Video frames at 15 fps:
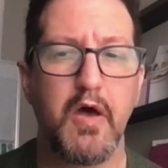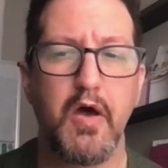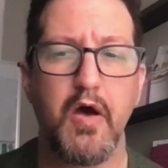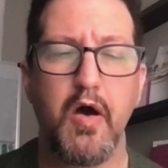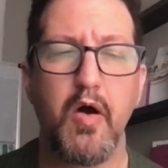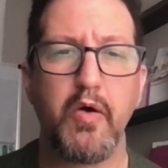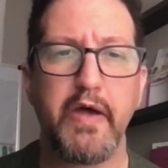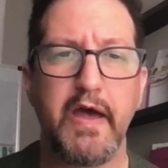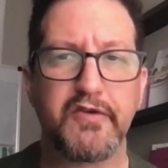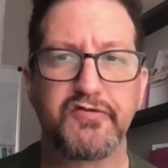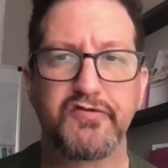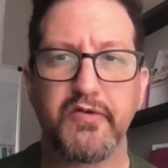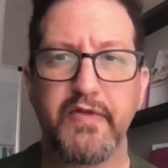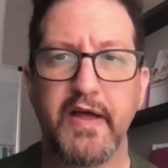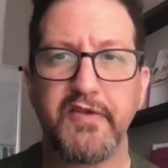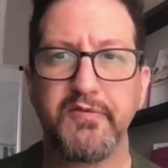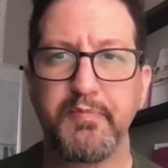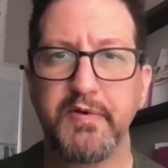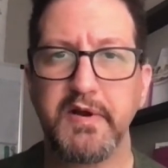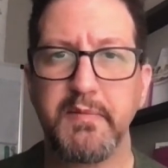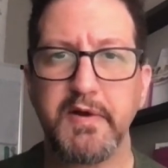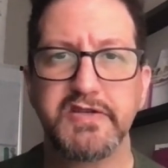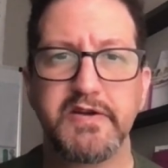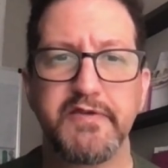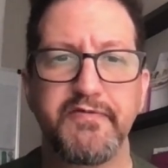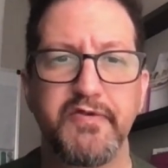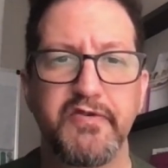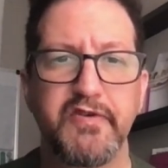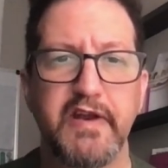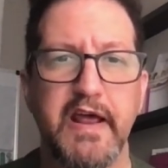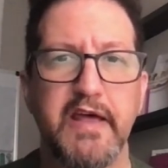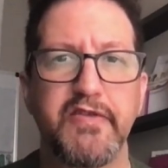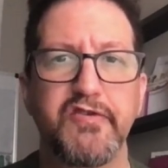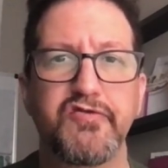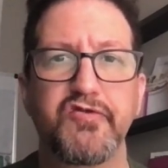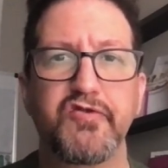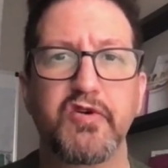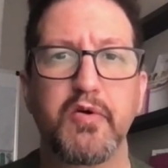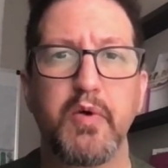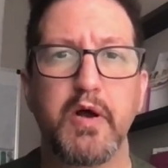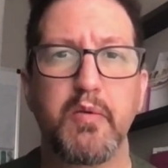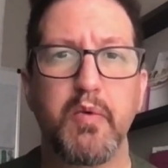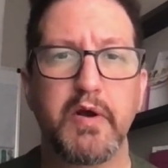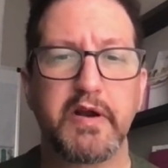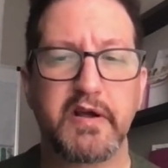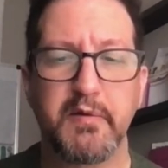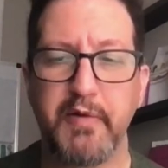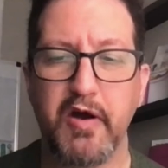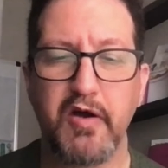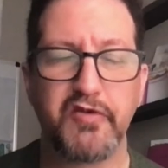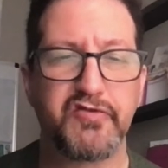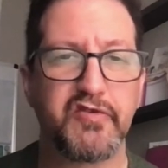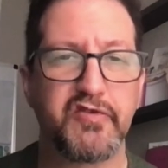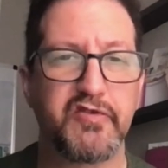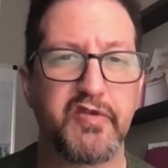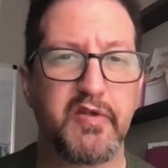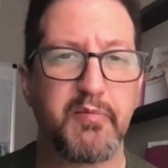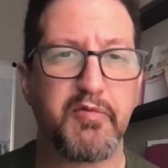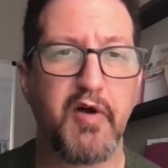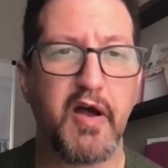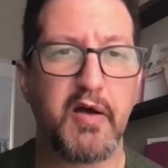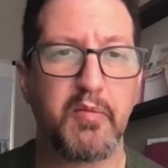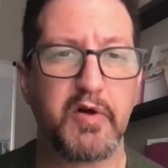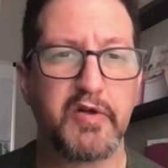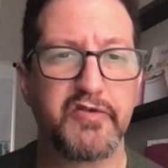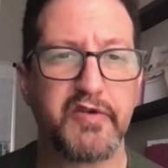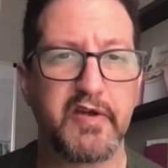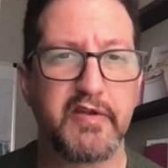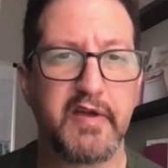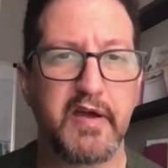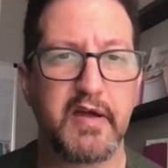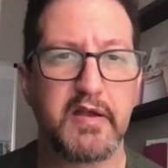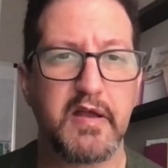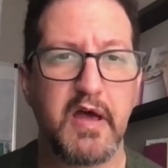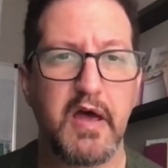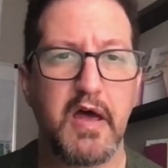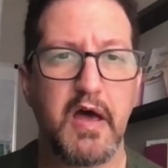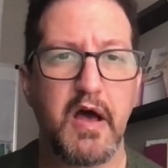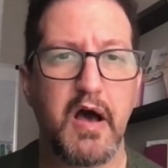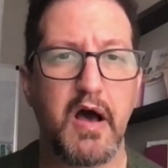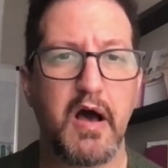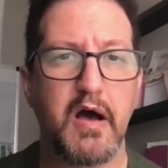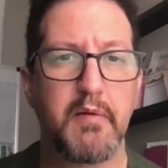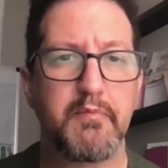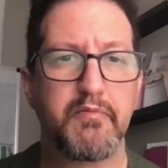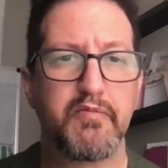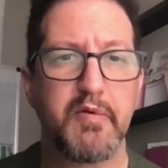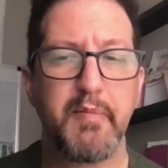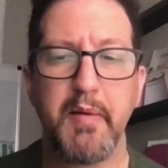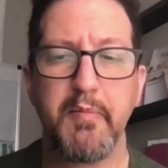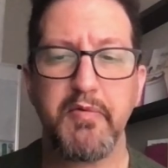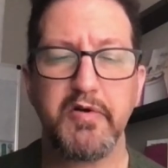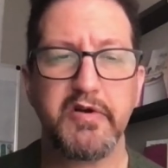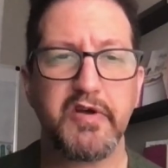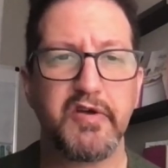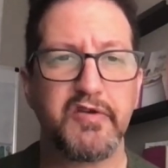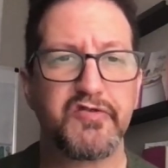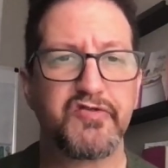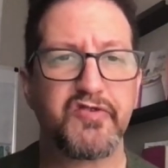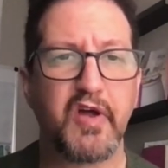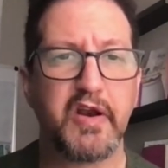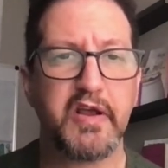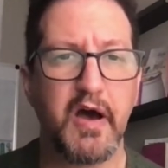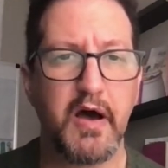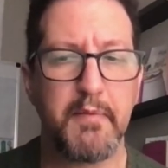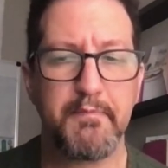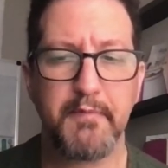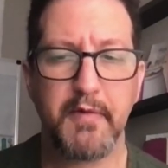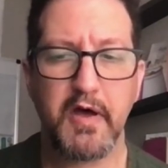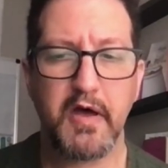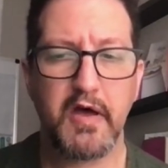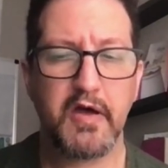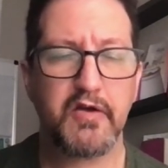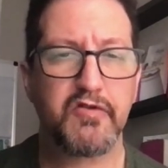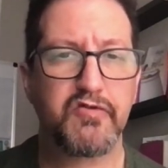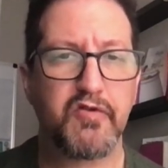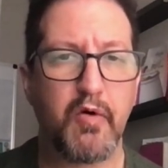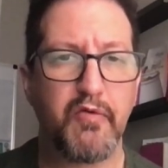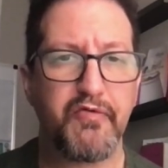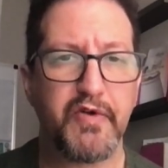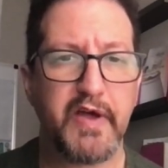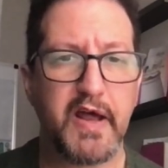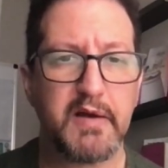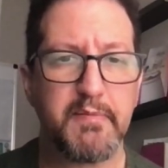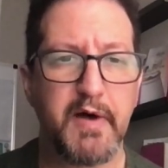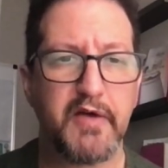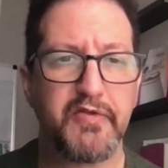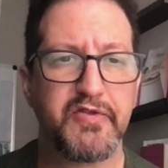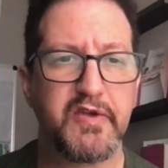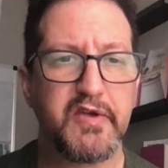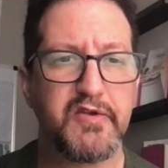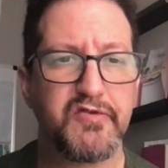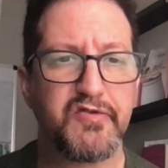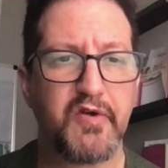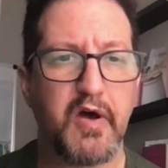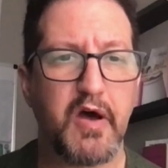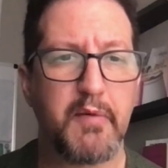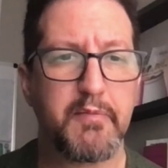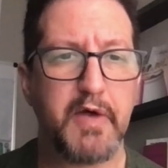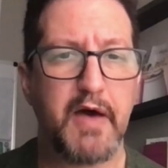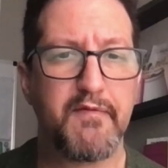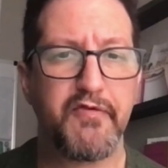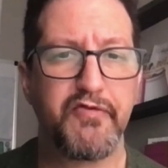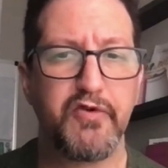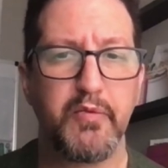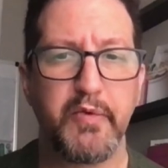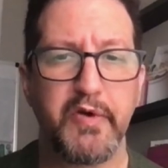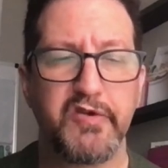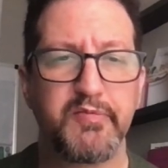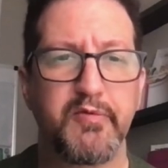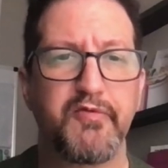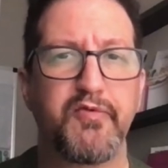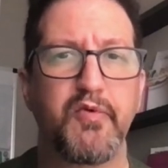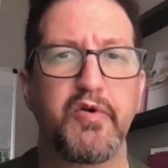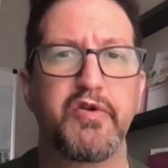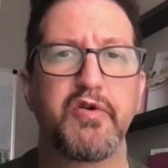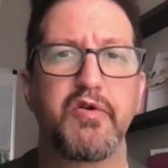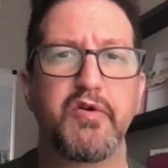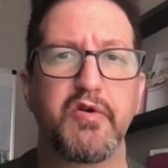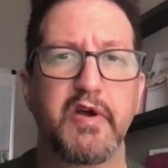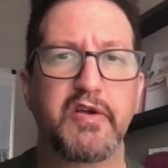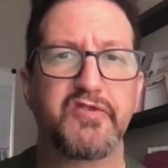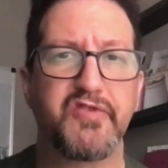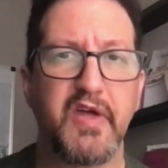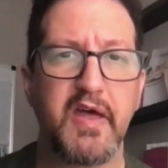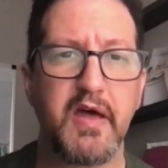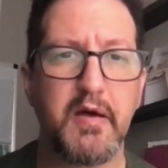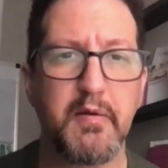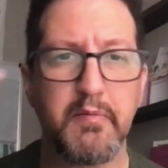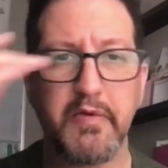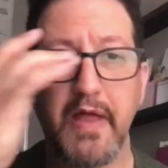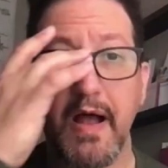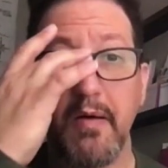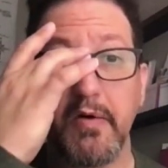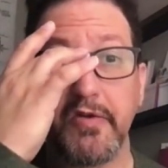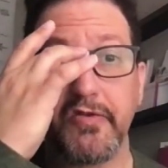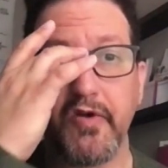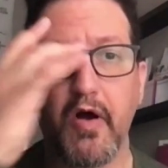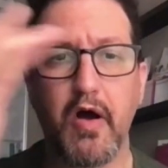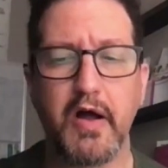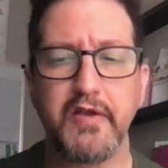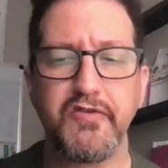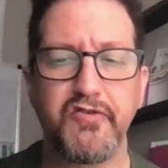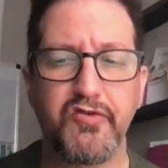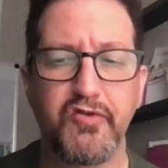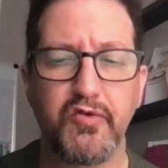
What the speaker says: Okay, so that's pretty much it for today. This is a quick one in comparison to the prior ones I did. Remember to study up. Don't forget about these. You have a few weeks before your exam. Now it's on to